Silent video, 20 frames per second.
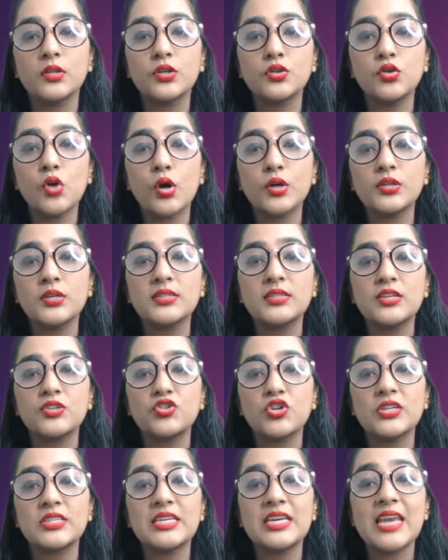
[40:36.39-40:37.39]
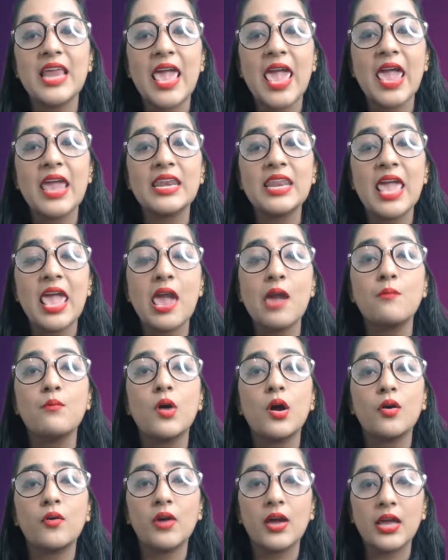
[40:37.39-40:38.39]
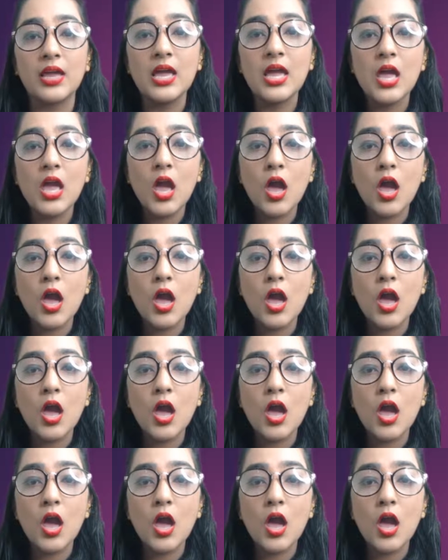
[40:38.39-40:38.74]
The doctor suggested NMRI.